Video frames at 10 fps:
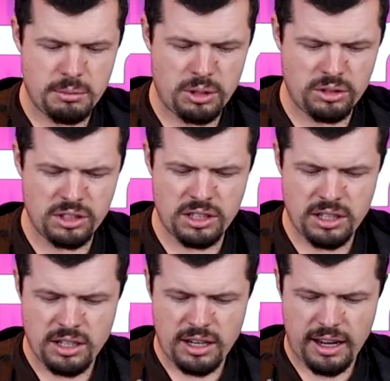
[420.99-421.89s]
molded
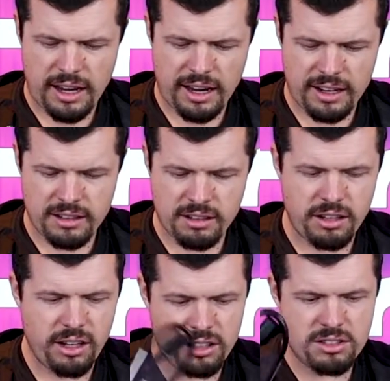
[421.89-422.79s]
and
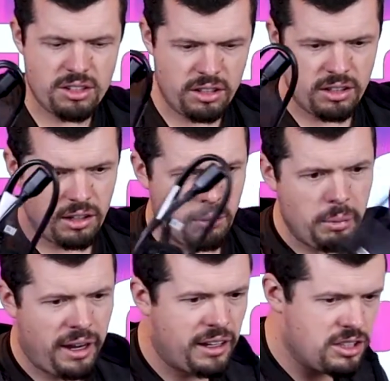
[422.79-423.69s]
in its own little
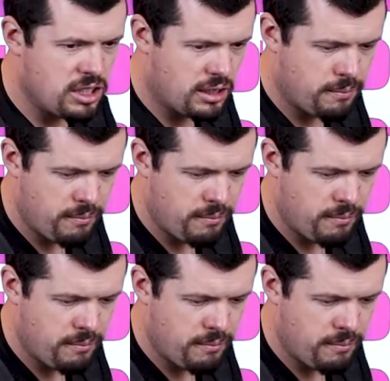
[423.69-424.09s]
packaging.